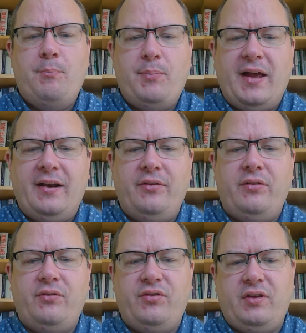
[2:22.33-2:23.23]
Balance
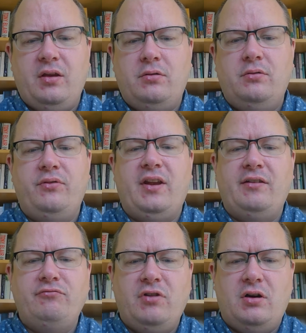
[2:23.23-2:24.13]
of skills
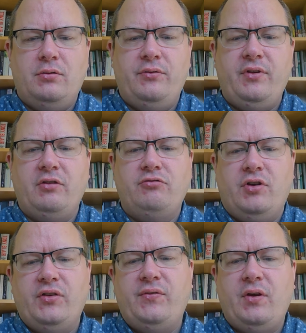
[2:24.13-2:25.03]
and roles
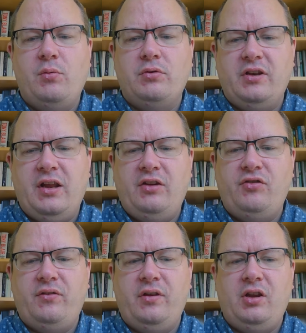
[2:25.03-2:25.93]
across the
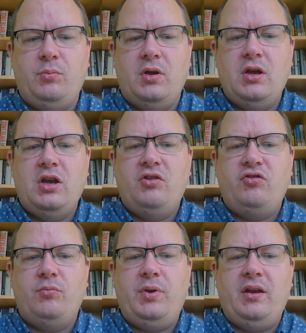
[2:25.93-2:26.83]
coordination team
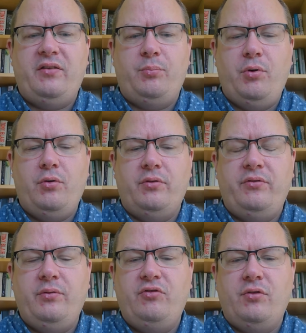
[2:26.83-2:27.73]
should be explored
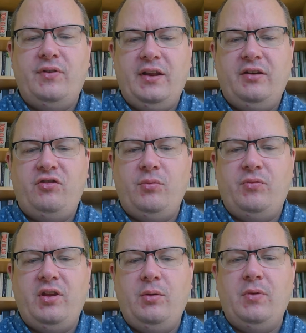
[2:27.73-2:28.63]
to ensure the leadership
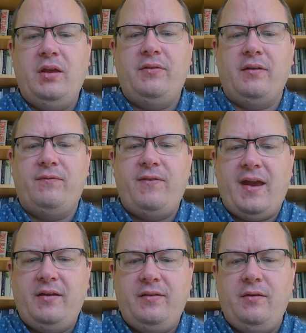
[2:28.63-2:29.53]
team is
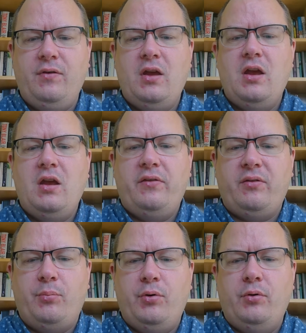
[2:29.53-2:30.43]
effective,
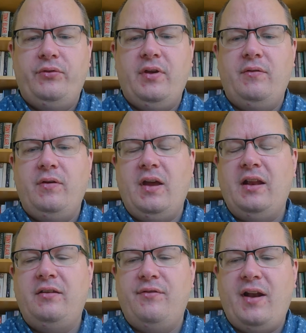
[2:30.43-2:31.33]
supportive
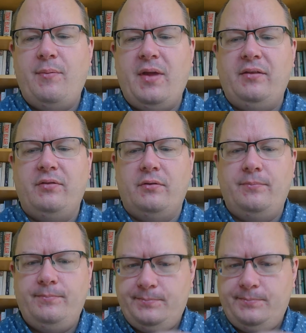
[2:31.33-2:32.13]
and developmental.